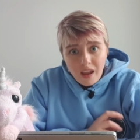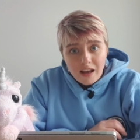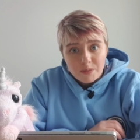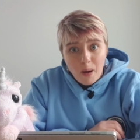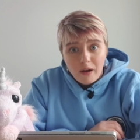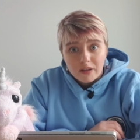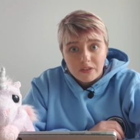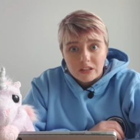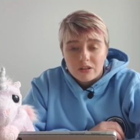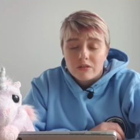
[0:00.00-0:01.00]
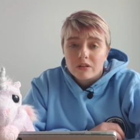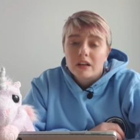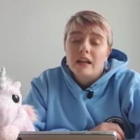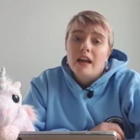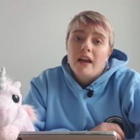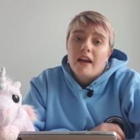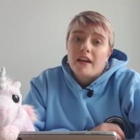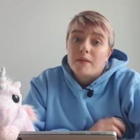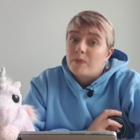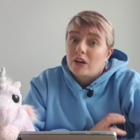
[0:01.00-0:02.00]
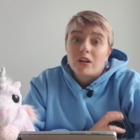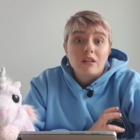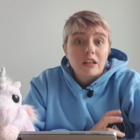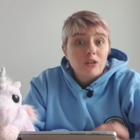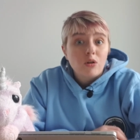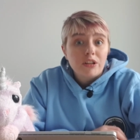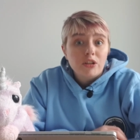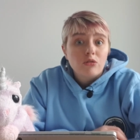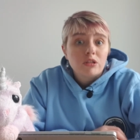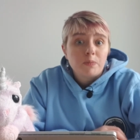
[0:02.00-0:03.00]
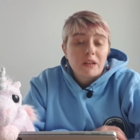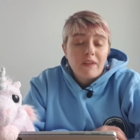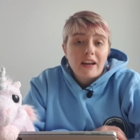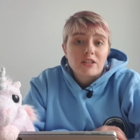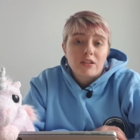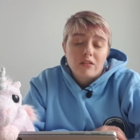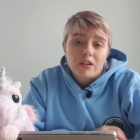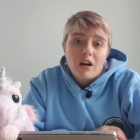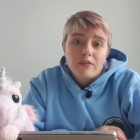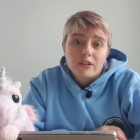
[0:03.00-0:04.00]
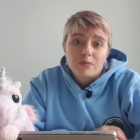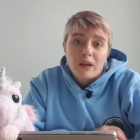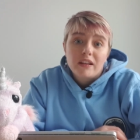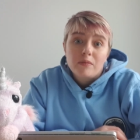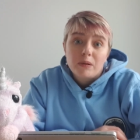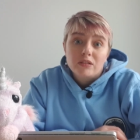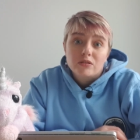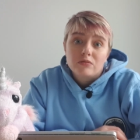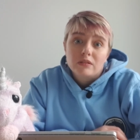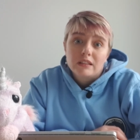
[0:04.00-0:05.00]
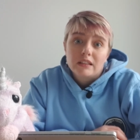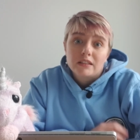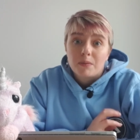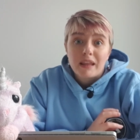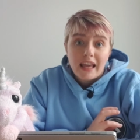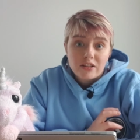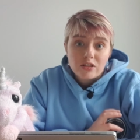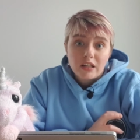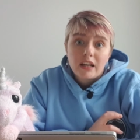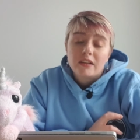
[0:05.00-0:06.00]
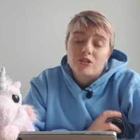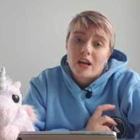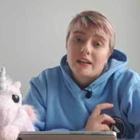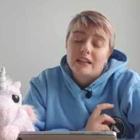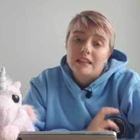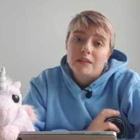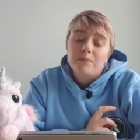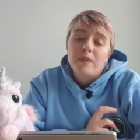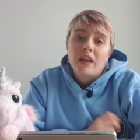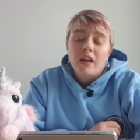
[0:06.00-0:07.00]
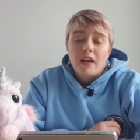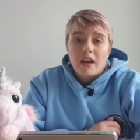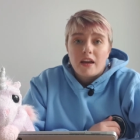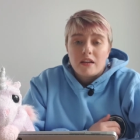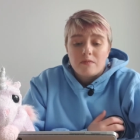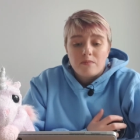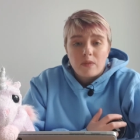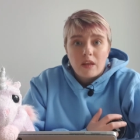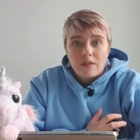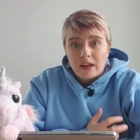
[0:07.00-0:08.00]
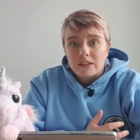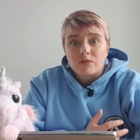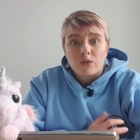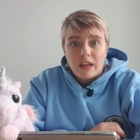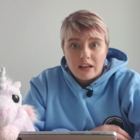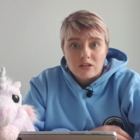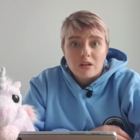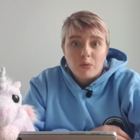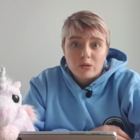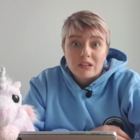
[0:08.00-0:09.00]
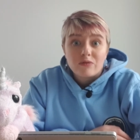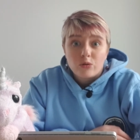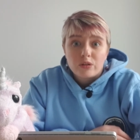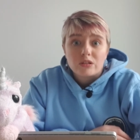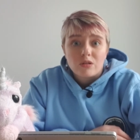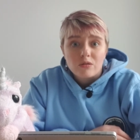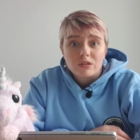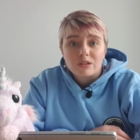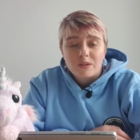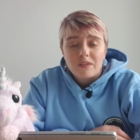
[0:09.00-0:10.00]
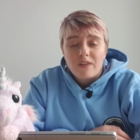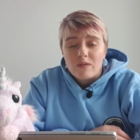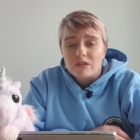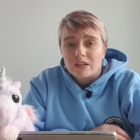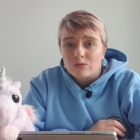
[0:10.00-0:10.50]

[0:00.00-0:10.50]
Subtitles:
as part of the tour, that are currently not in use, but they've actually uncovered when they've been doing some of the history and trying to glean things for the history books and for the tours. So they found an